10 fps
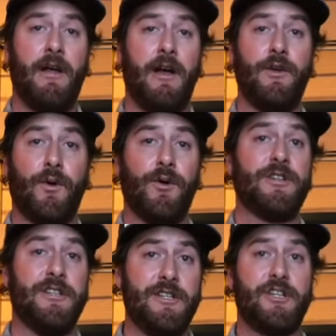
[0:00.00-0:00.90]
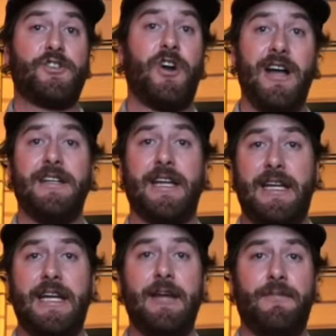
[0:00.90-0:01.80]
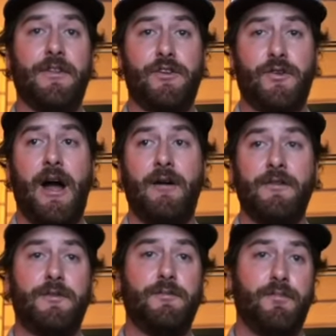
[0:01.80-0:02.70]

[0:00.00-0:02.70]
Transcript: online orders and just trying to keep the Trouts